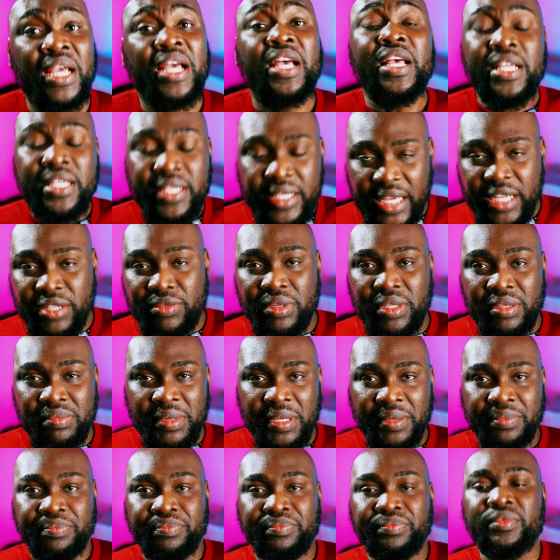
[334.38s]
Say it with
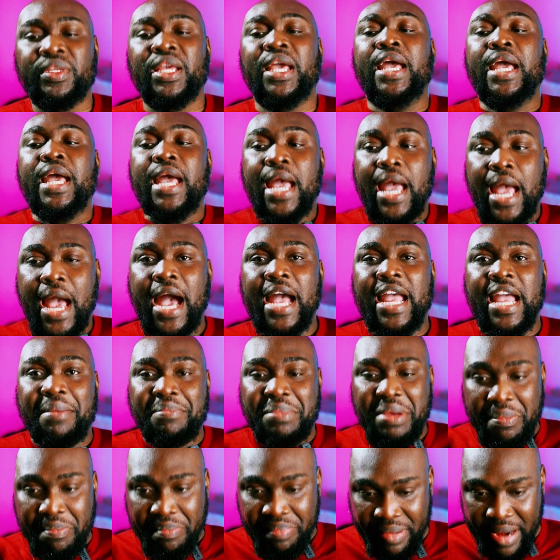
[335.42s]
me. I am
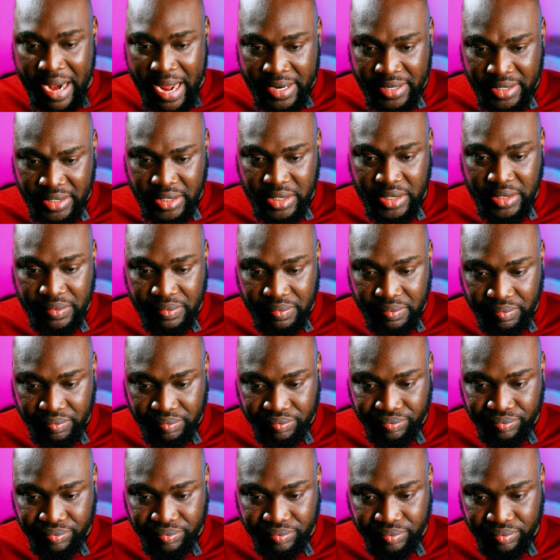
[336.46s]
a brand,
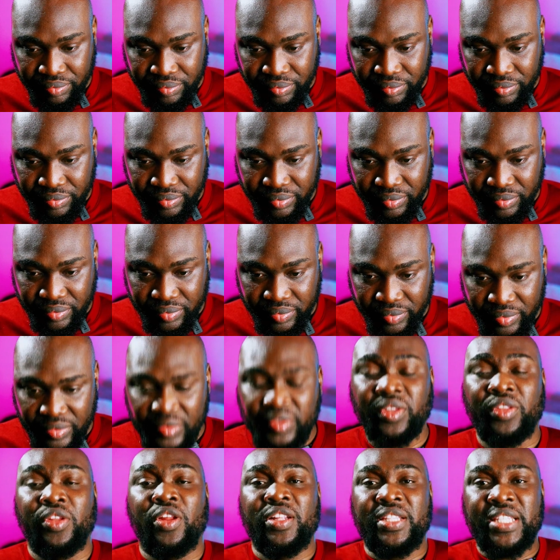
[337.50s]

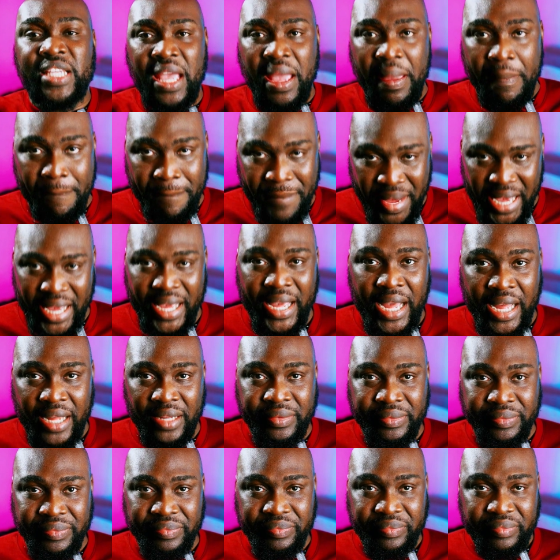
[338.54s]
not a beggar.
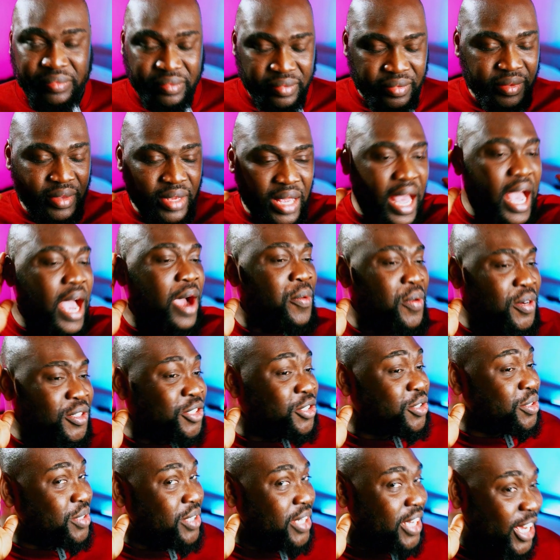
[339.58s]
I want
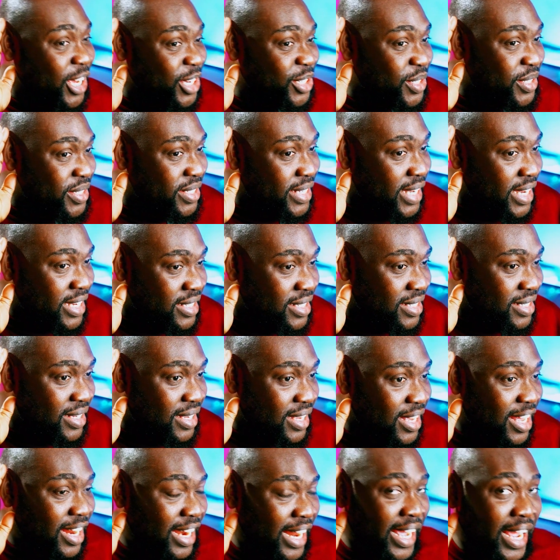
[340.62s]
to hear you say it.
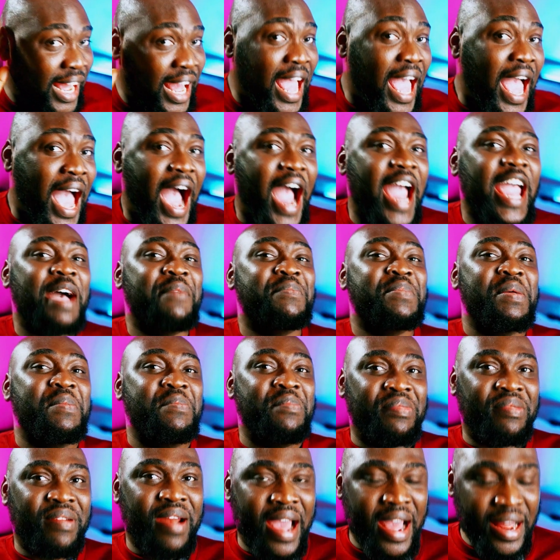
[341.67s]
Like, I am a
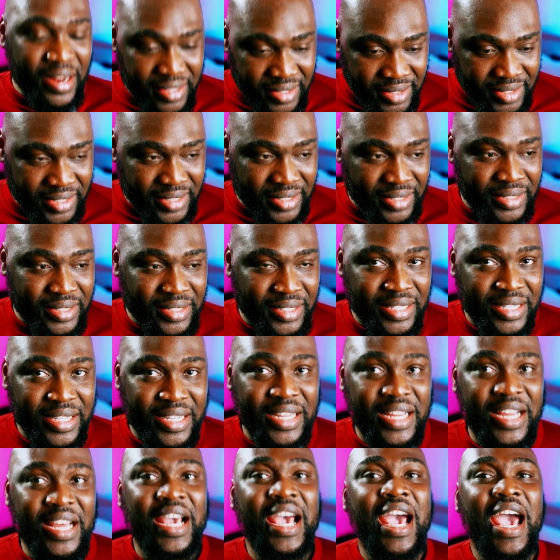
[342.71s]
brand
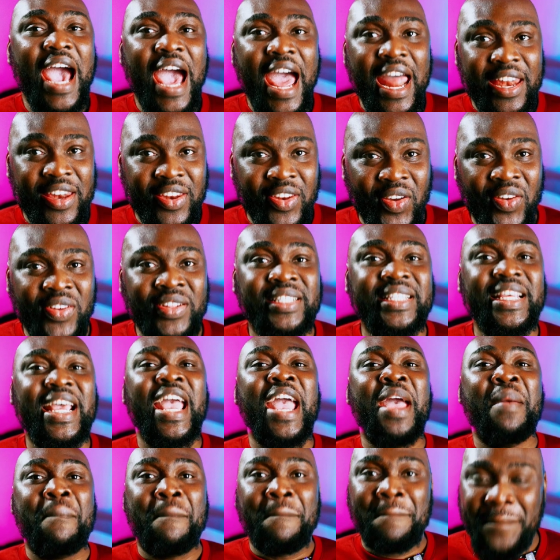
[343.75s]
and not a
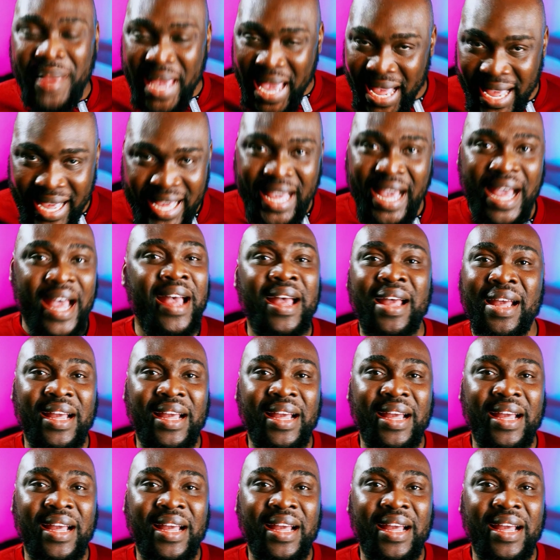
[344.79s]
beggar.